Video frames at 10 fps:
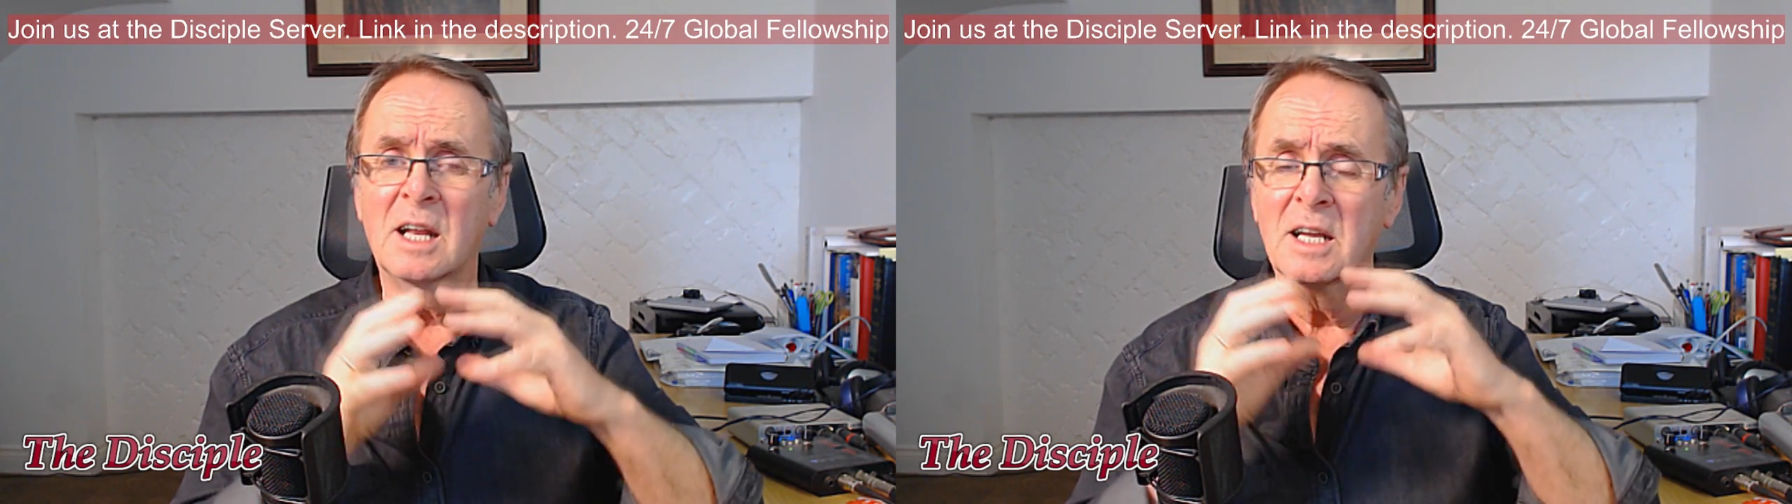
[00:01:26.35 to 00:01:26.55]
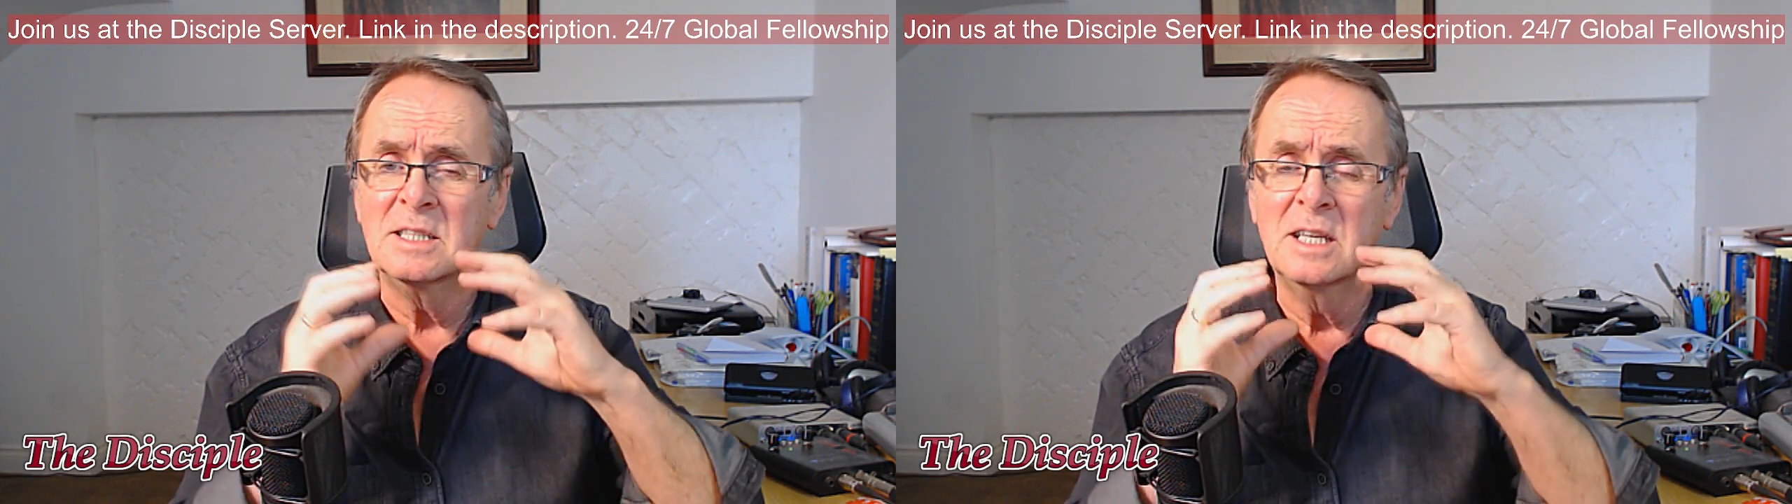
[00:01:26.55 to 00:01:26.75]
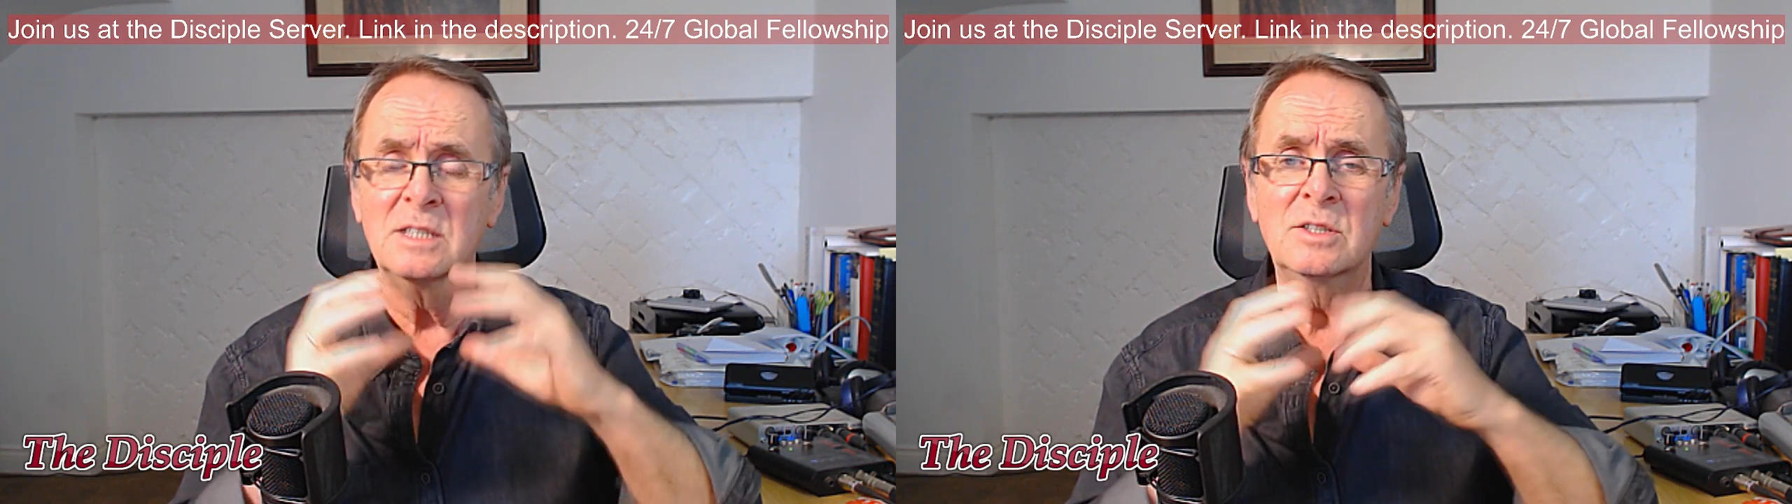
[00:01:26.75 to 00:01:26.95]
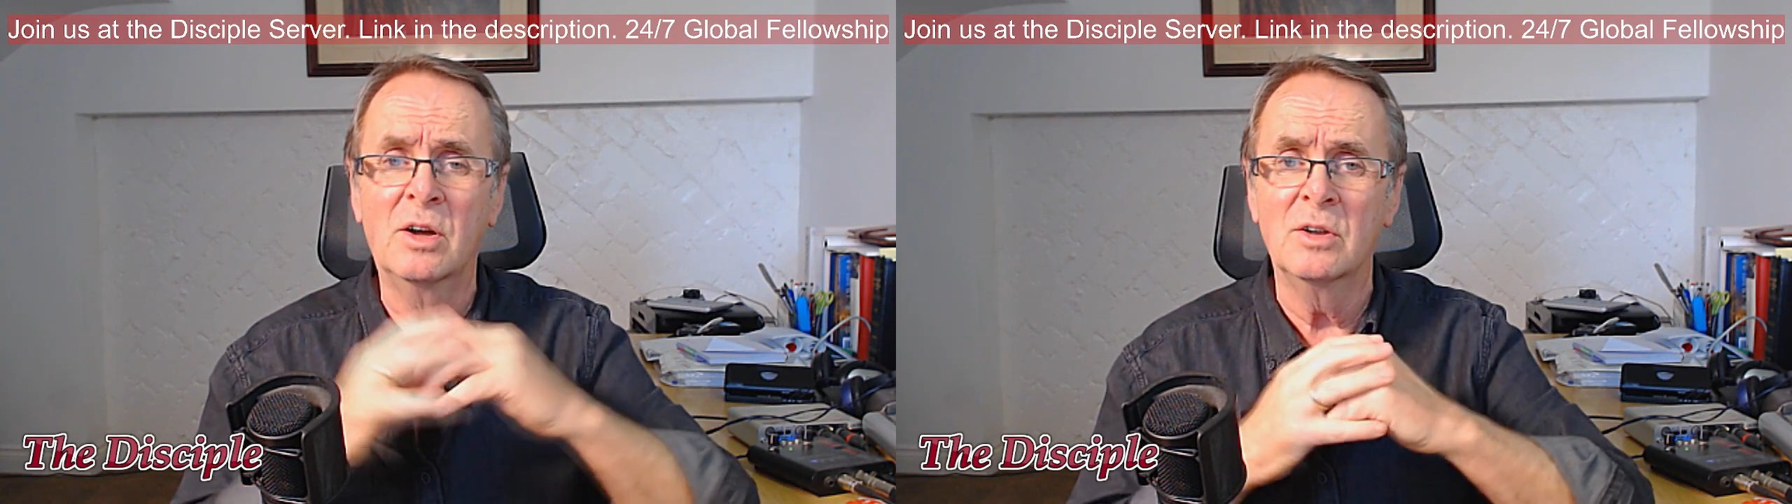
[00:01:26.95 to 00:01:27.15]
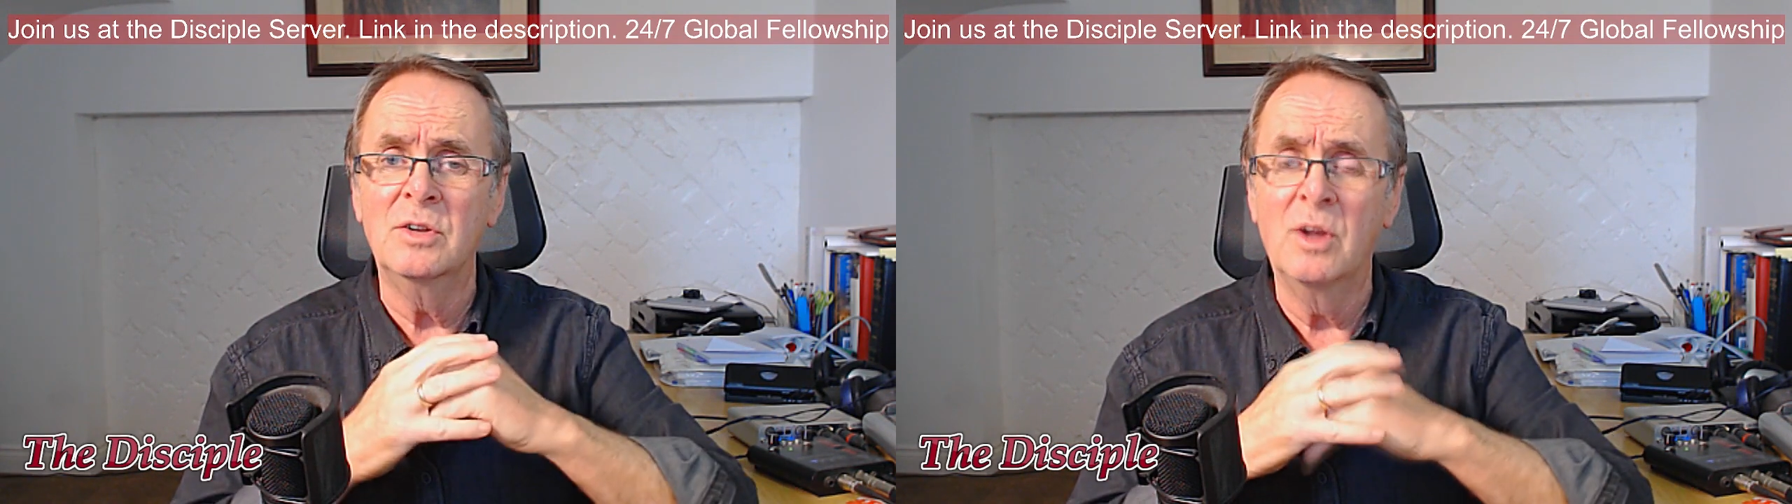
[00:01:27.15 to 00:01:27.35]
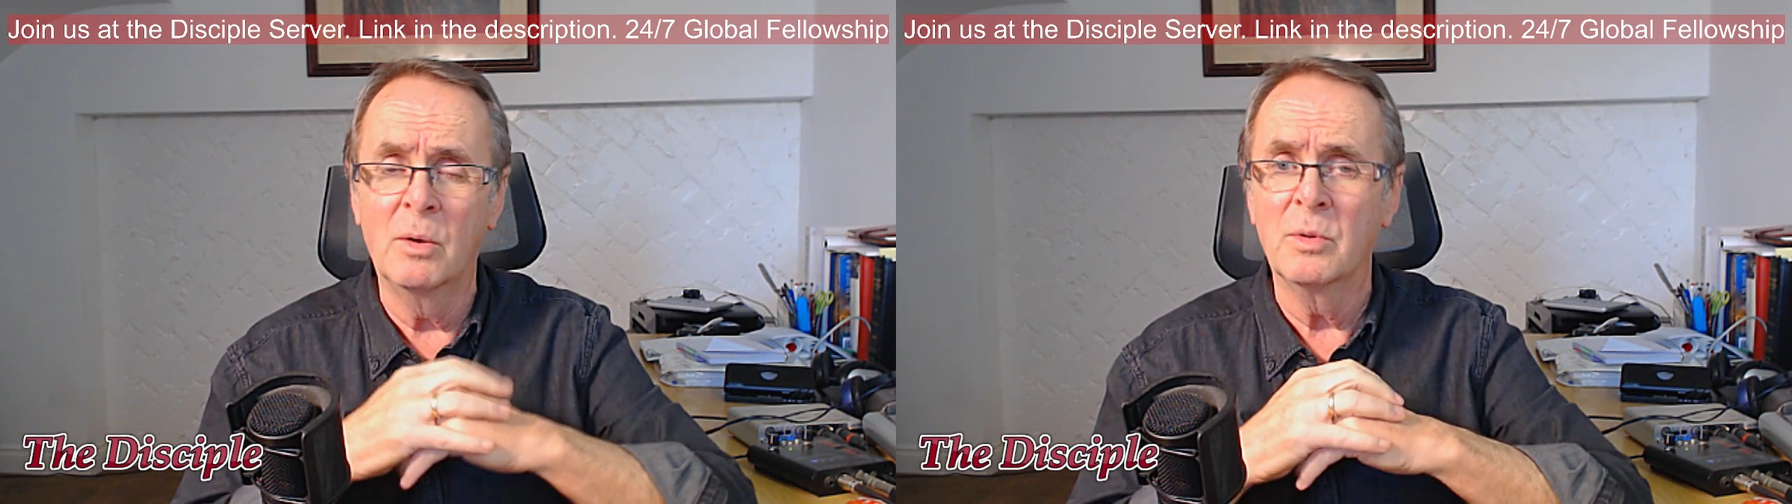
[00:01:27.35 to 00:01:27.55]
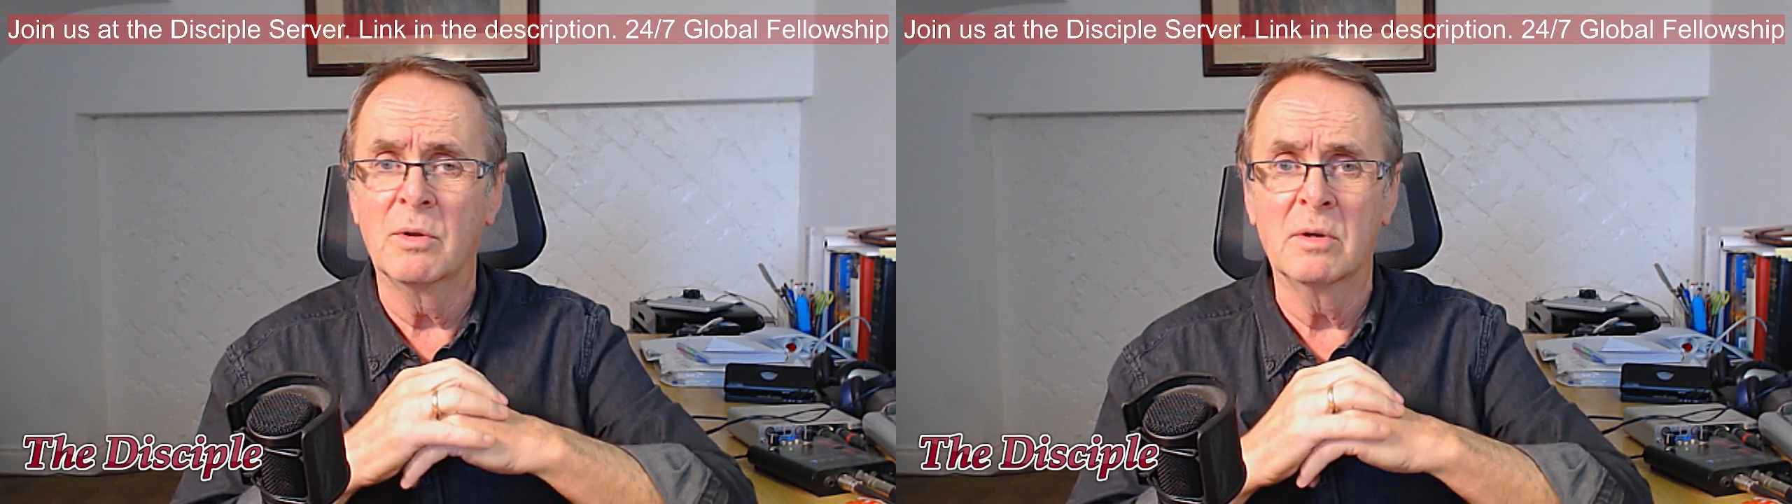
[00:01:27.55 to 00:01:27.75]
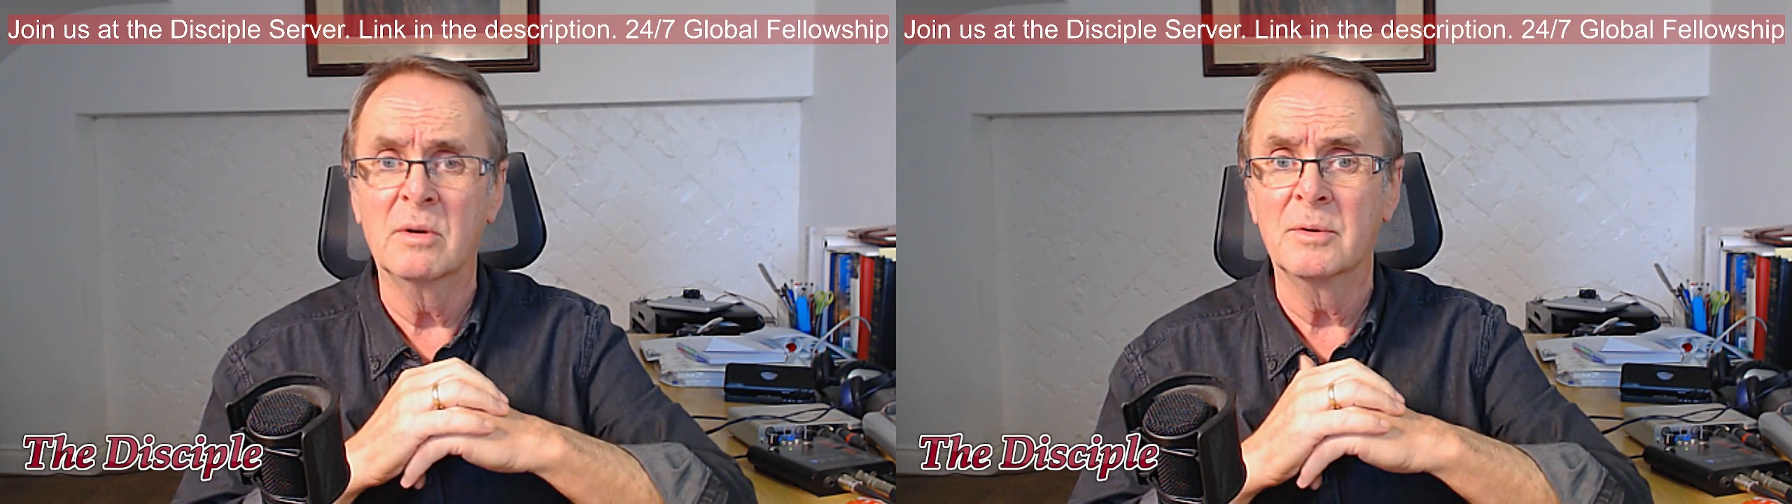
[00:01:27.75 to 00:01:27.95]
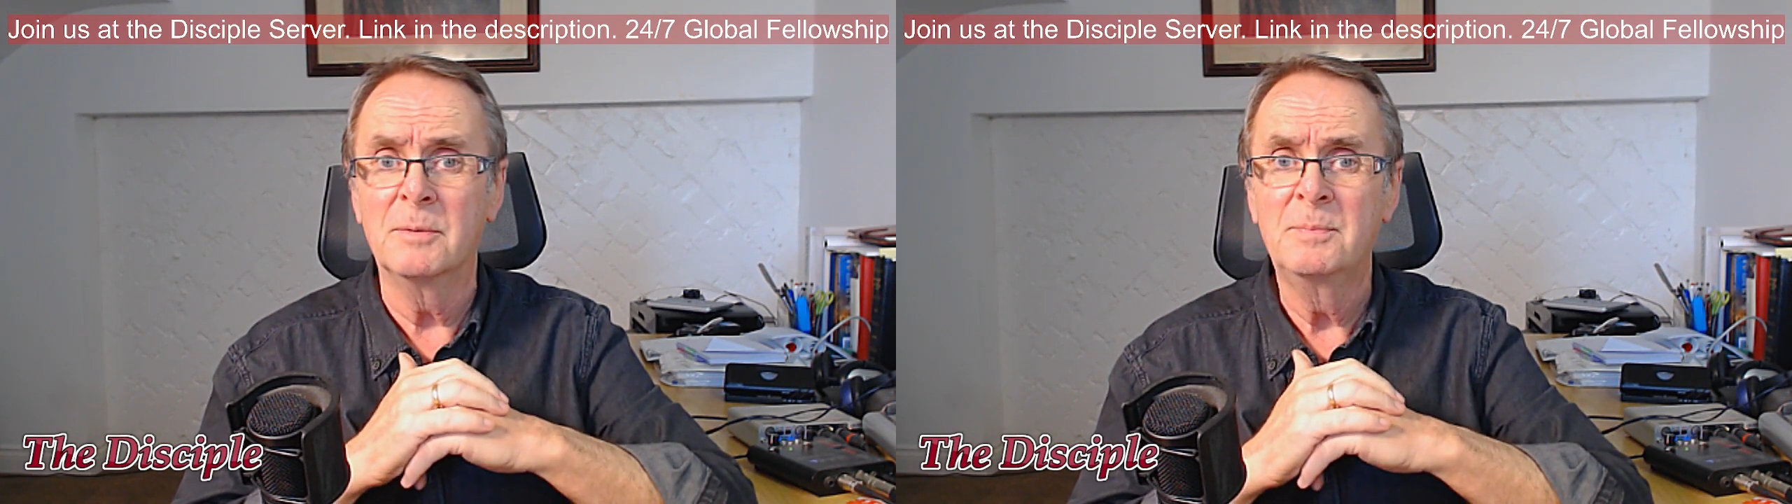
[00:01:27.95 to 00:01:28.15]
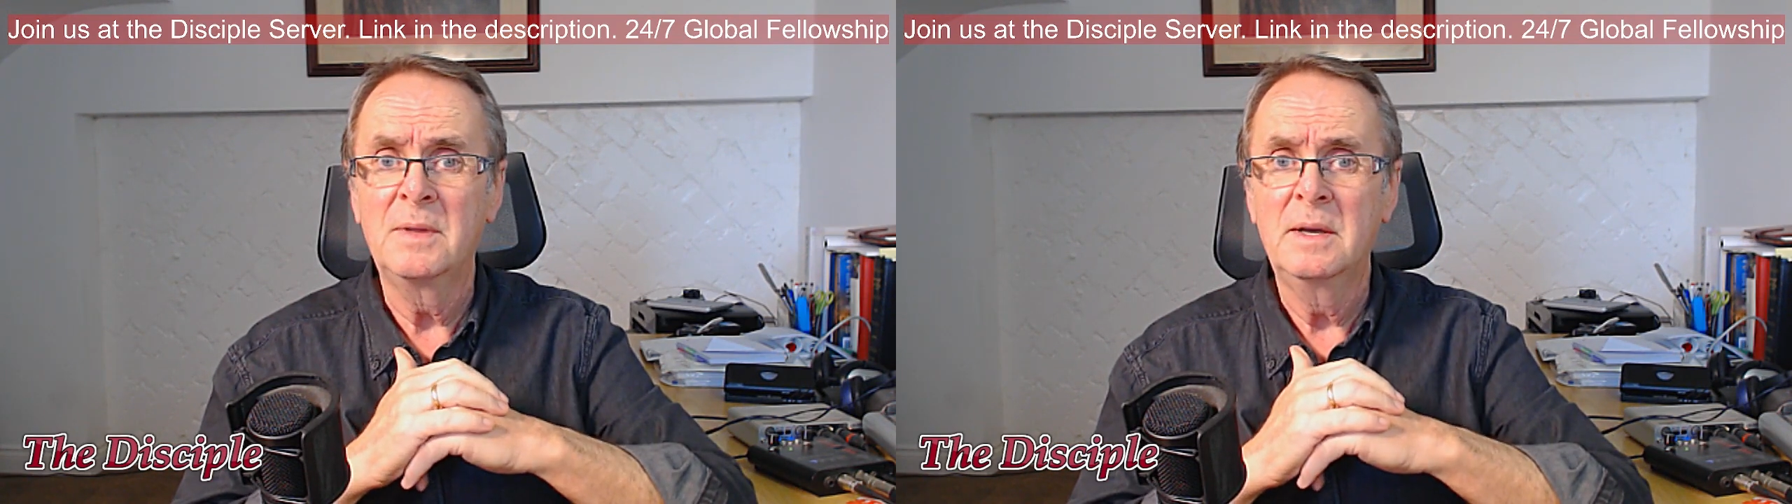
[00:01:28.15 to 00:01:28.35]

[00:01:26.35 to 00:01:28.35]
and I did not know the Lord.